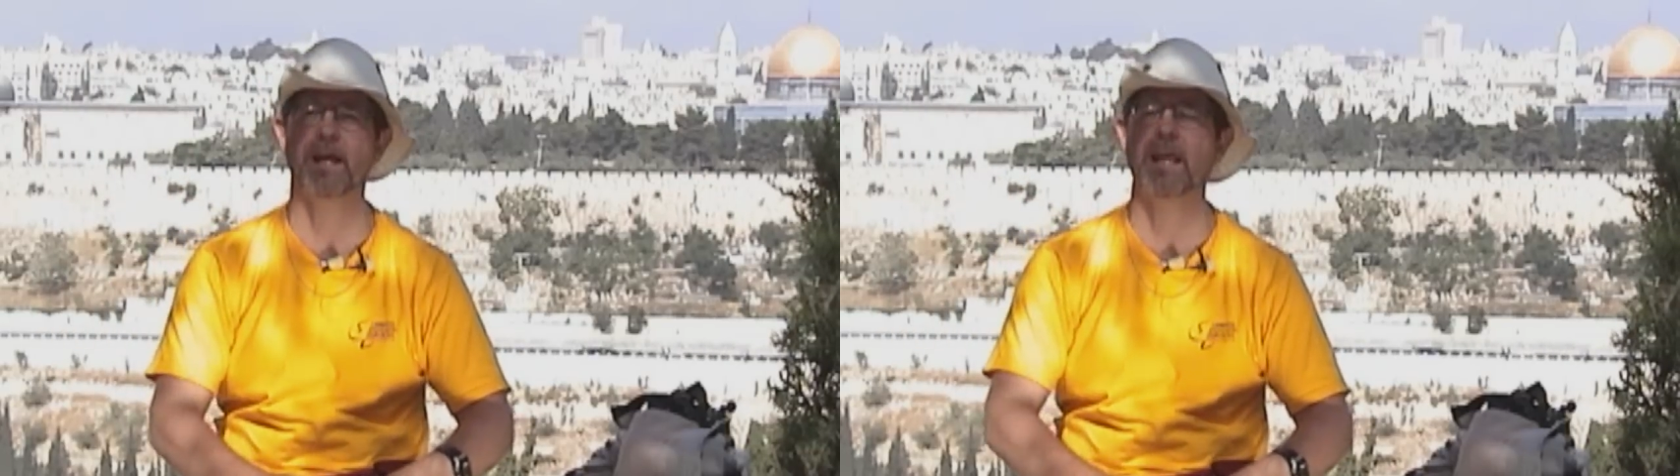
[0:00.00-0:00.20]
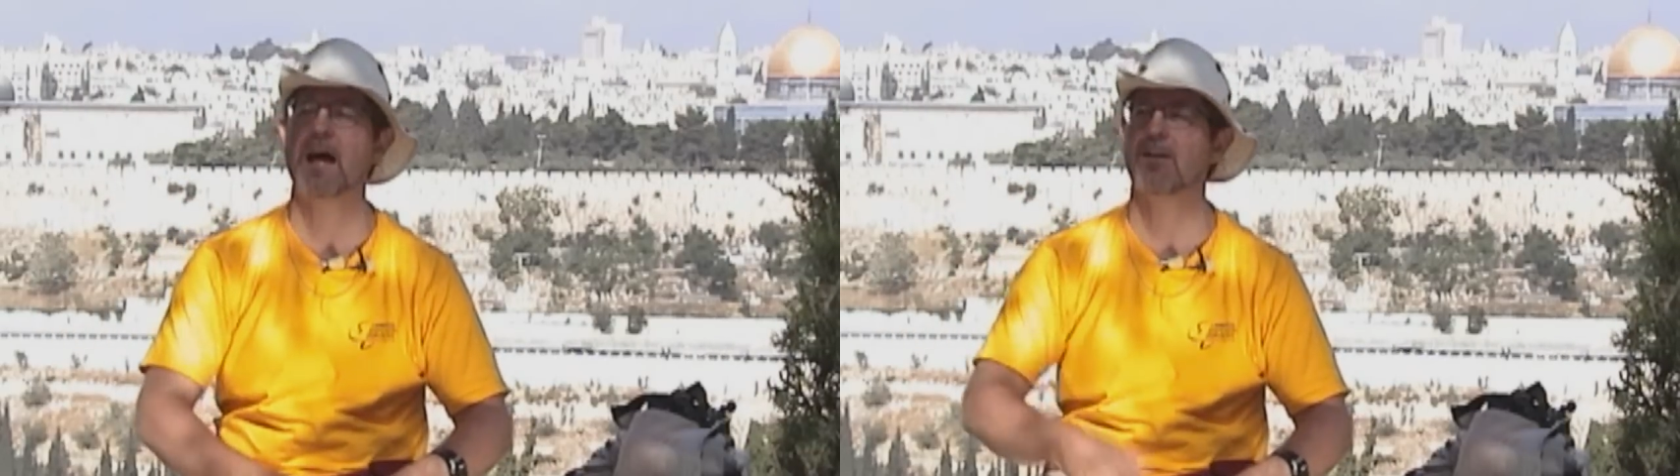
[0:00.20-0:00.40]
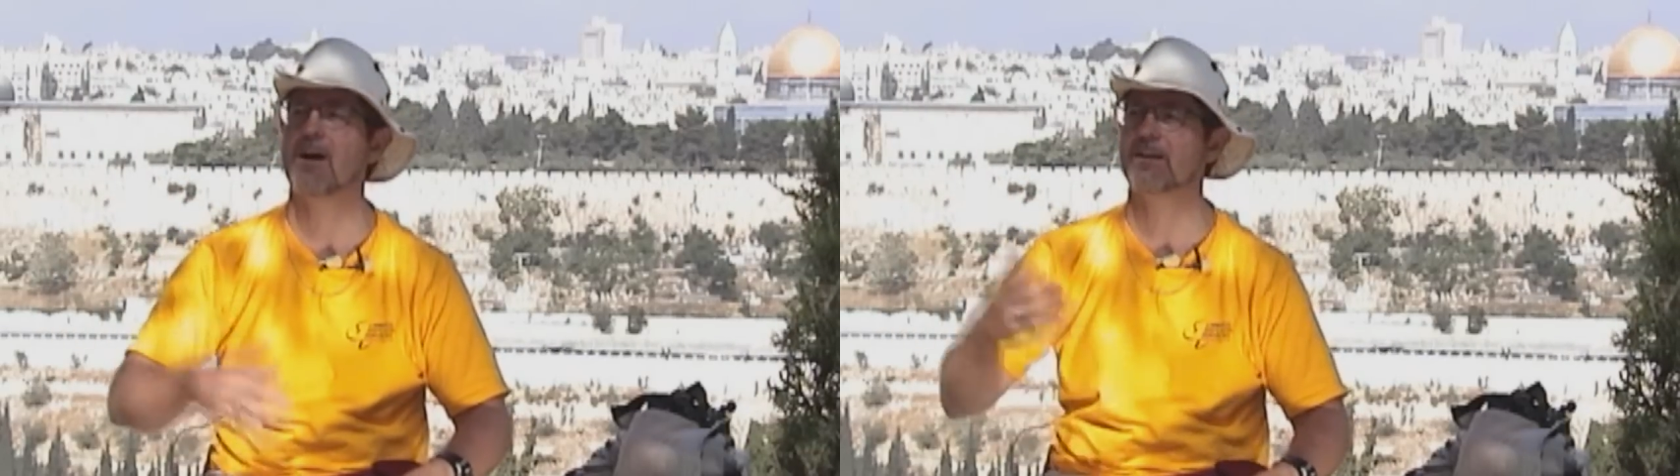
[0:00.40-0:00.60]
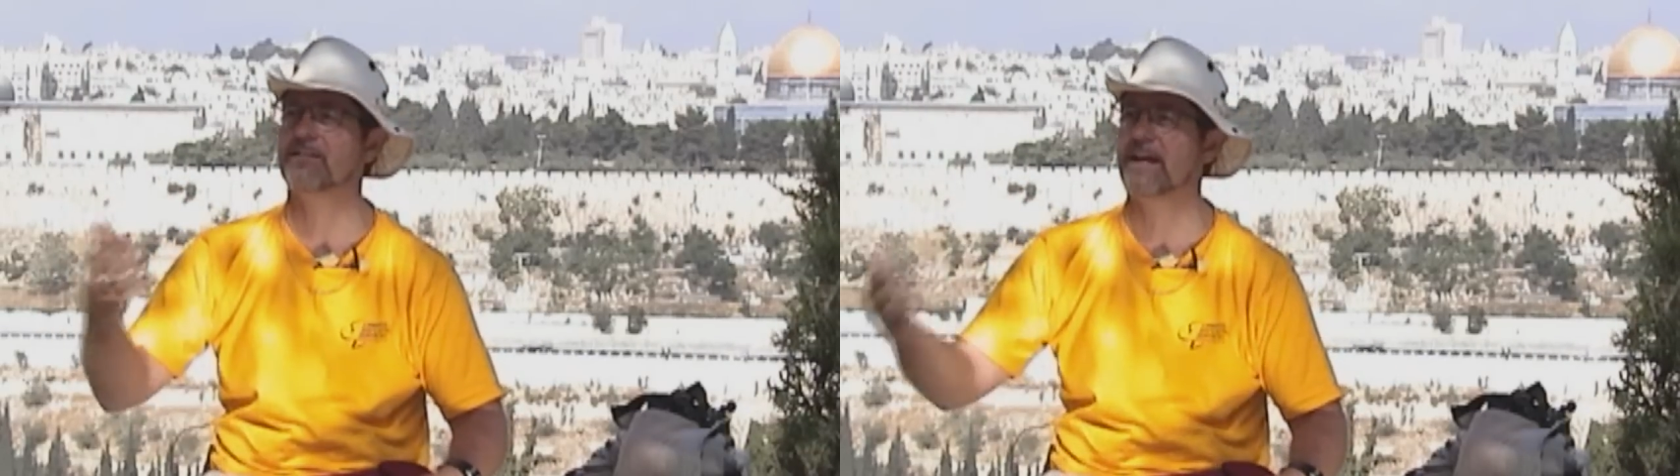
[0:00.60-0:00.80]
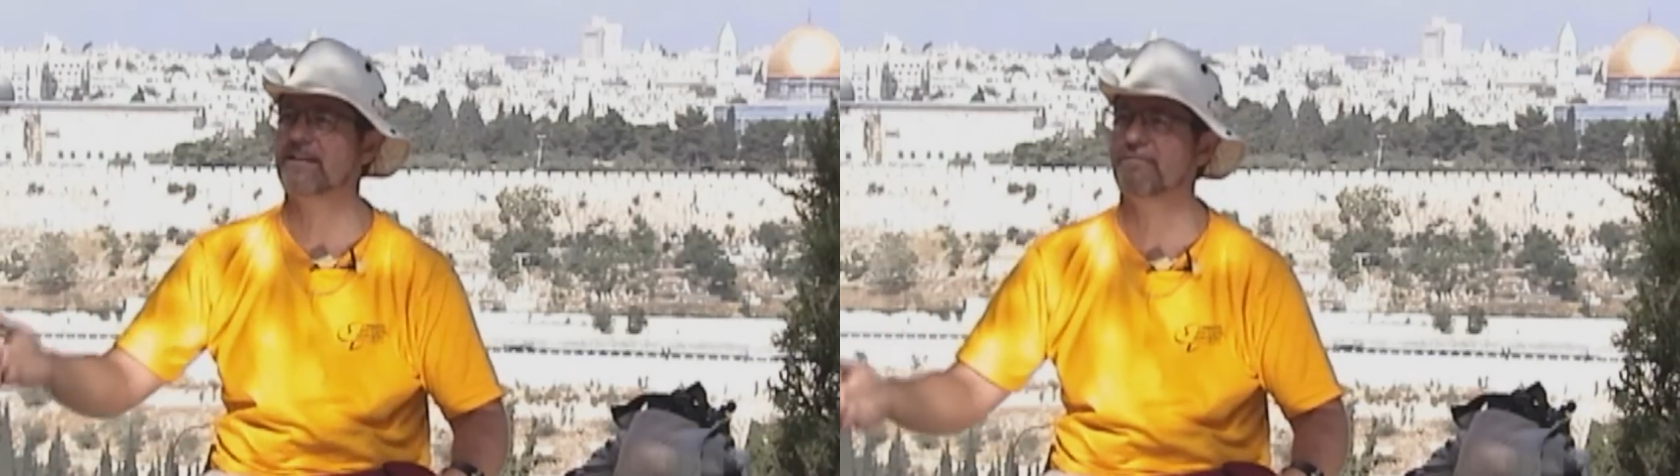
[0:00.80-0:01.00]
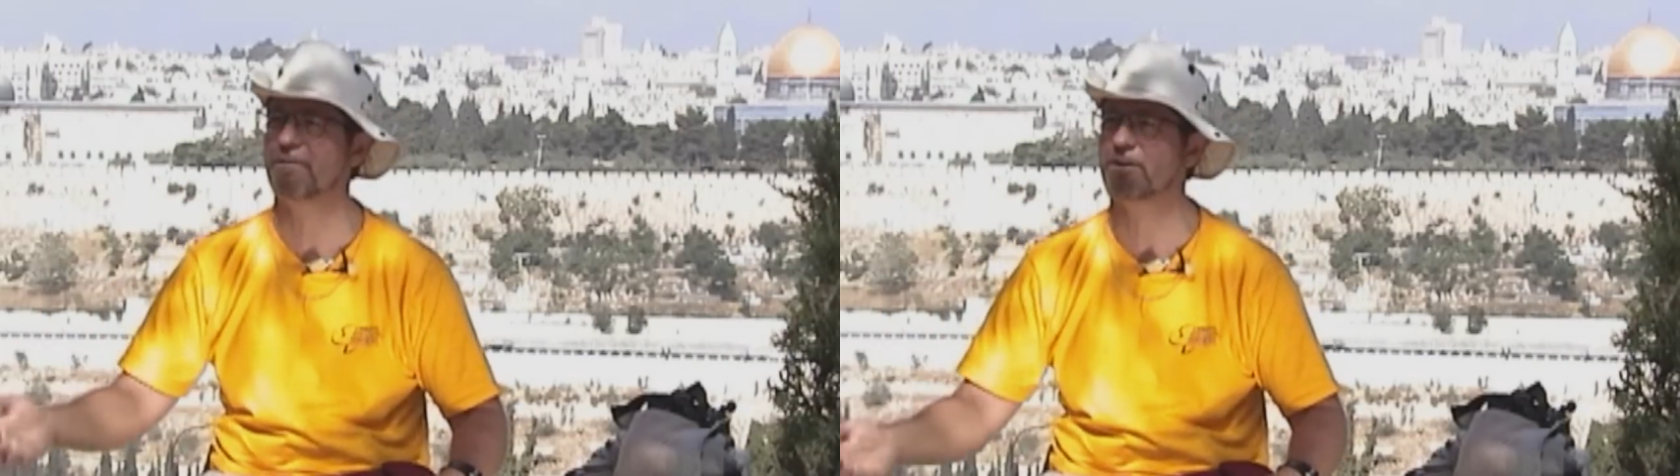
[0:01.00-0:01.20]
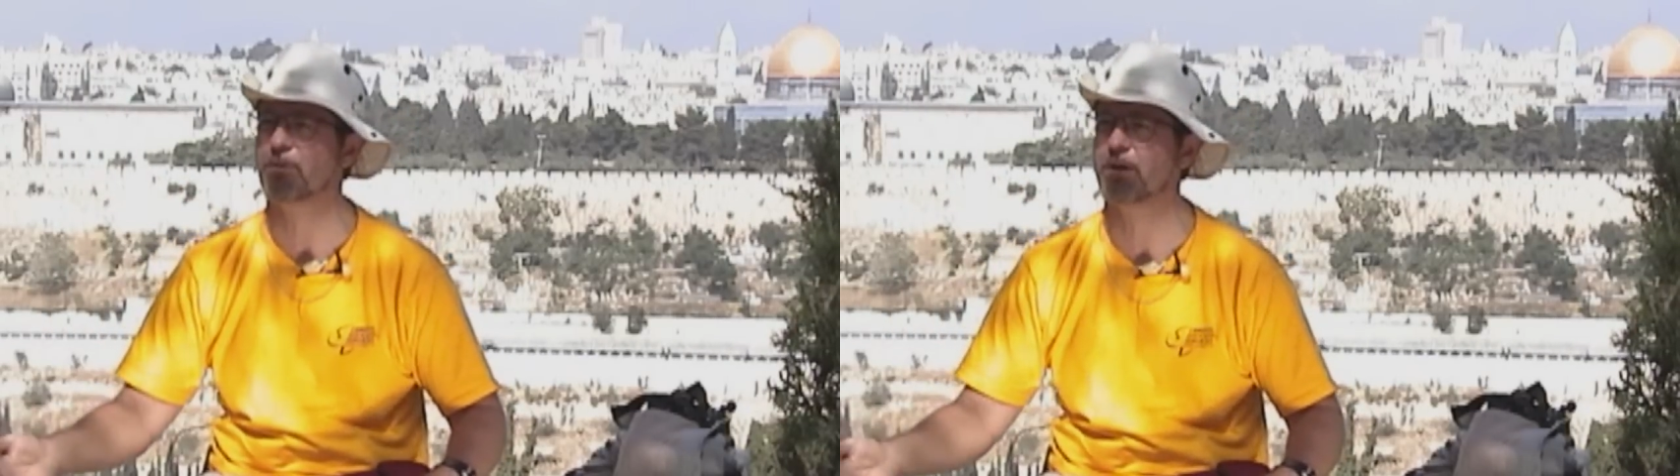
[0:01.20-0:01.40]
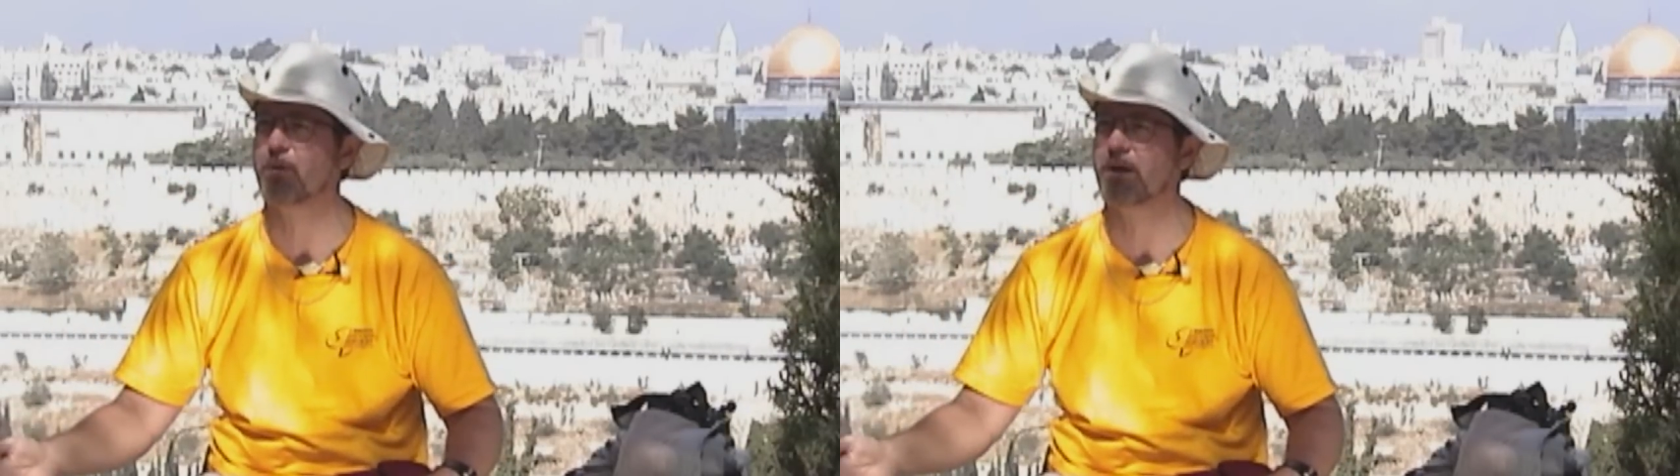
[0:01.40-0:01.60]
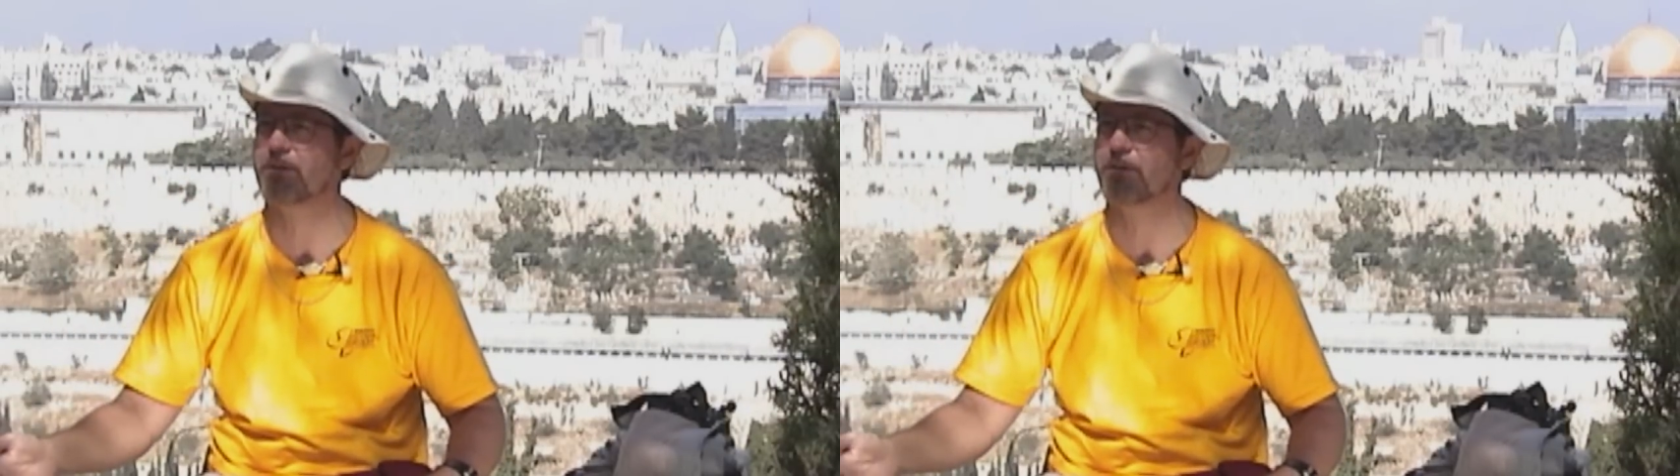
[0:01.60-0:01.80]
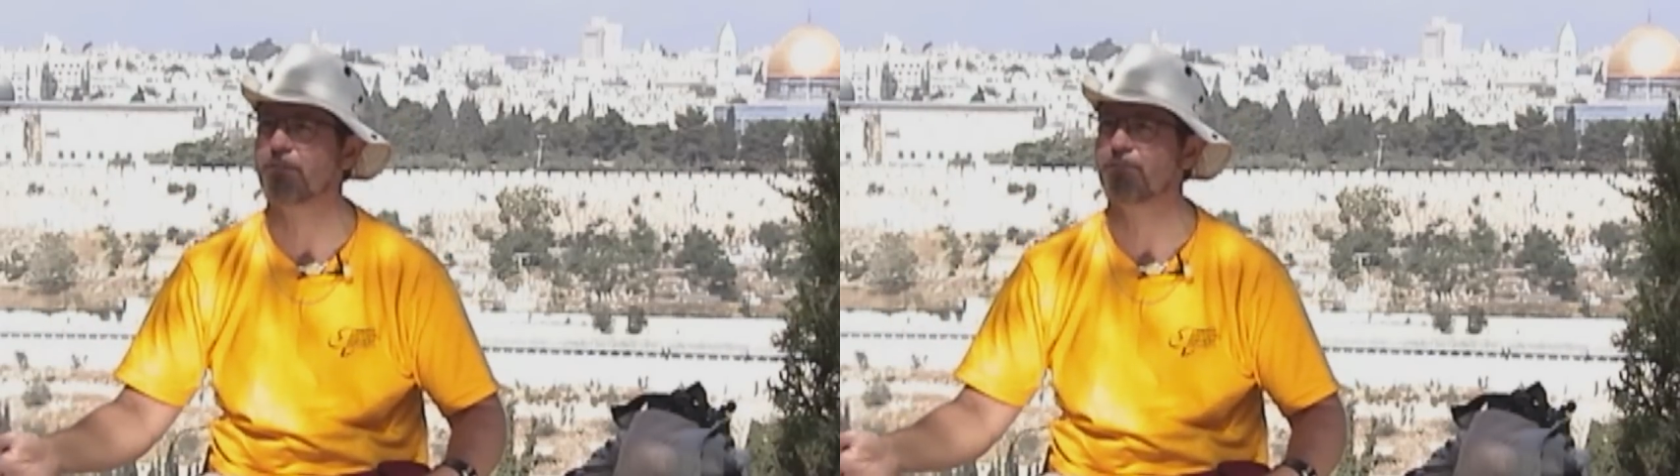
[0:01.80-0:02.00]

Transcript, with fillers: and how long did it take the fig tree to wither?